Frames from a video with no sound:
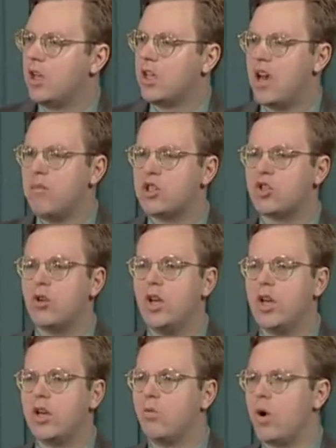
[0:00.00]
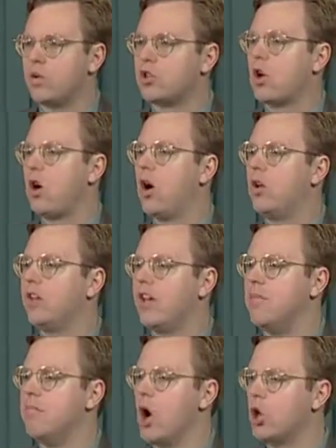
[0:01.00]
Chemistry and what was called
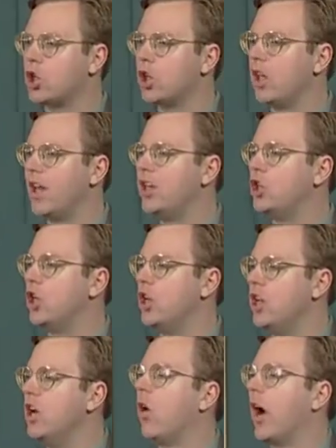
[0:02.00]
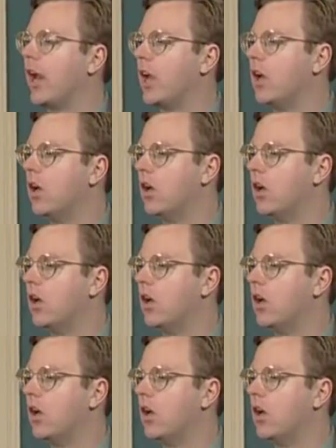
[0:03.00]
emotional engineering,